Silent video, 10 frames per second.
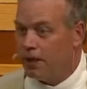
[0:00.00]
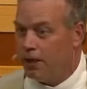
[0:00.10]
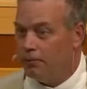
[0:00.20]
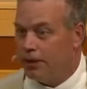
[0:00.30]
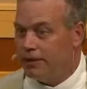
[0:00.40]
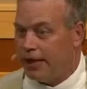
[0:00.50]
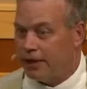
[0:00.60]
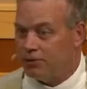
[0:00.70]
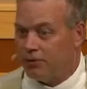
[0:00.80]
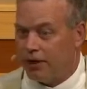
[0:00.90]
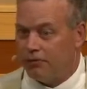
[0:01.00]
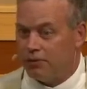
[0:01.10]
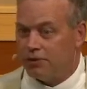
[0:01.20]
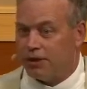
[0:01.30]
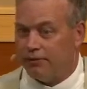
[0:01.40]
And my dad's five
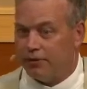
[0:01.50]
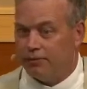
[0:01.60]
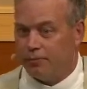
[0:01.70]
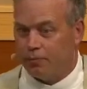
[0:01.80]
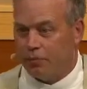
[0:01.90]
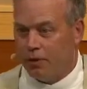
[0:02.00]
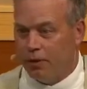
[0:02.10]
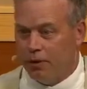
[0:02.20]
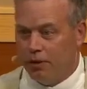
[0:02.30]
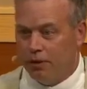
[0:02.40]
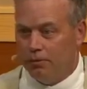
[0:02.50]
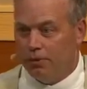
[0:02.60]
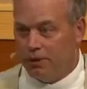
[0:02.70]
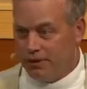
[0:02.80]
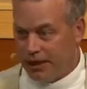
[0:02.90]
foot seven,
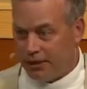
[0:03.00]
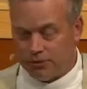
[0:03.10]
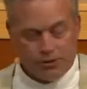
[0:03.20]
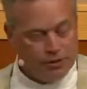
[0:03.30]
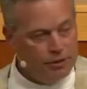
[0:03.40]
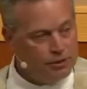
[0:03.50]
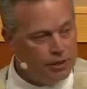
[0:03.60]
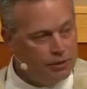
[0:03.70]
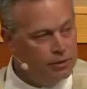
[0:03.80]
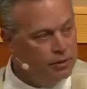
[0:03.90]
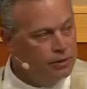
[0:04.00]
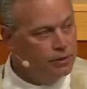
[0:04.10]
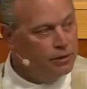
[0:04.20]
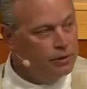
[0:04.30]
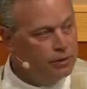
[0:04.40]
but intense. And he said,
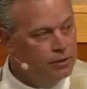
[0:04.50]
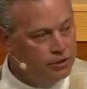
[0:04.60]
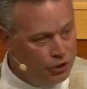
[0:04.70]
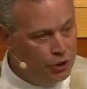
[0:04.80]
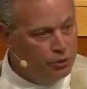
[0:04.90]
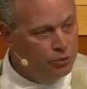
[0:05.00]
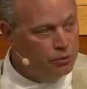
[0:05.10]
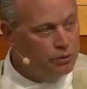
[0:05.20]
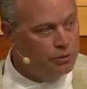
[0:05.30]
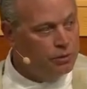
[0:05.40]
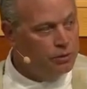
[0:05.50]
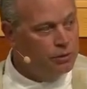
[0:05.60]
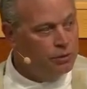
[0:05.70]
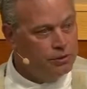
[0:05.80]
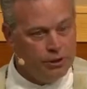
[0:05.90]
Did you?
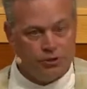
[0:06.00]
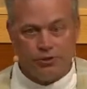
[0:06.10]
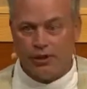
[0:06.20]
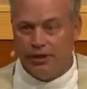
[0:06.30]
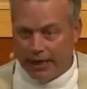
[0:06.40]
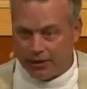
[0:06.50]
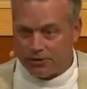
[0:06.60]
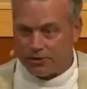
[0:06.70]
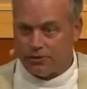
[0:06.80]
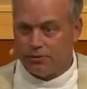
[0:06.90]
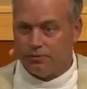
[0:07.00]
teacher said, Yes.